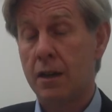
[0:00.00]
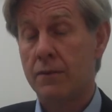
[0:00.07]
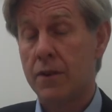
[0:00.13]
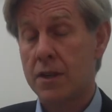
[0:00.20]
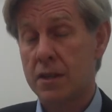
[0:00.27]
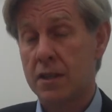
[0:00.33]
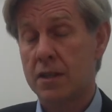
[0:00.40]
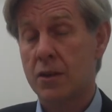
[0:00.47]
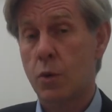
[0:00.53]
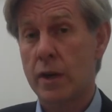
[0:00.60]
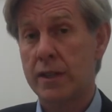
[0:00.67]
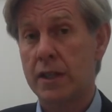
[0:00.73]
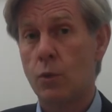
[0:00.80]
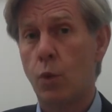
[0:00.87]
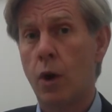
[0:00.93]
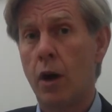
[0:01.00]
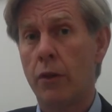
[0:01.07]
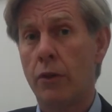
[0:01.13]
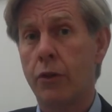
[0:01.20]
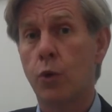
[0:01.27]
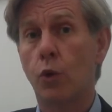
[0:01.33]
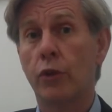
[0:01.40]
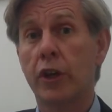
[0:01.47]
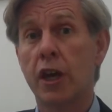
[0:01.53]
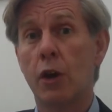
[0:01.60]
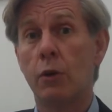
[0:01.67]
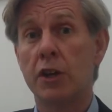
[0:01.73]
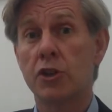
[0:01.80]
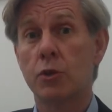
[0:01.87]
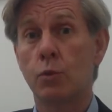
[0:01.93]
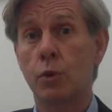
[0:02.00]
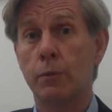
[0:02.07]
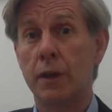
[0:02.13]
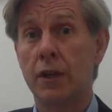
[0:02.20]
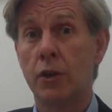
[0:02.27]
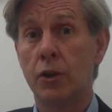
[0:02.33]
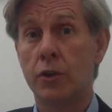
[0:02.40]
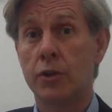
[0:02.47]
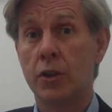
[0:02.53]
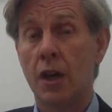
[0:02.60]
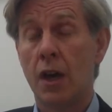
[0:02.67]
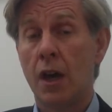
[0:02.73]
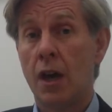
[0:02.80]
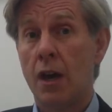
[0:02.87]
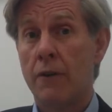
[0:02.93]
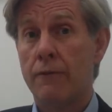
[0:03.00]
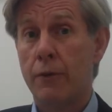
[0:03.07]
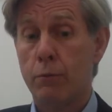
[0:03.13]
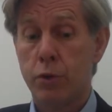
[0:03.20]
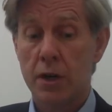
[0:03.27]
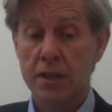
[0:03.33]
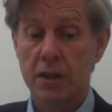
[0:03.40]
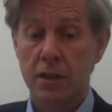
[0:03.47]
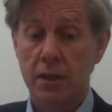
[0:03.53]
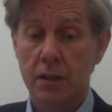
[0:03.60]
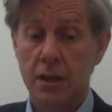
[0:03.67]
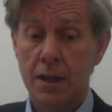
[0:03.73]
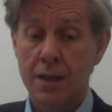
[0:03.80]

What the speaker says: versus 21% thought the coalition would be good for Britain.